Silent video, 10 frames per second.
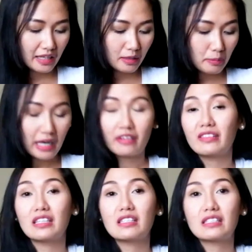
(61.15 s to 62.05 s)
The brand of
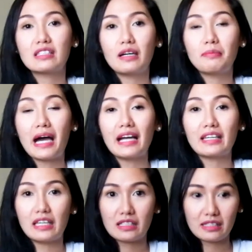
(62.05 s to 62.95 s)
this uh, bag
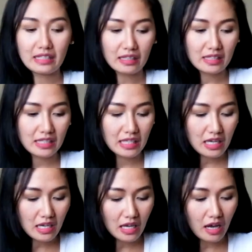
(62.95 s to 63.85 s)
is Delsey.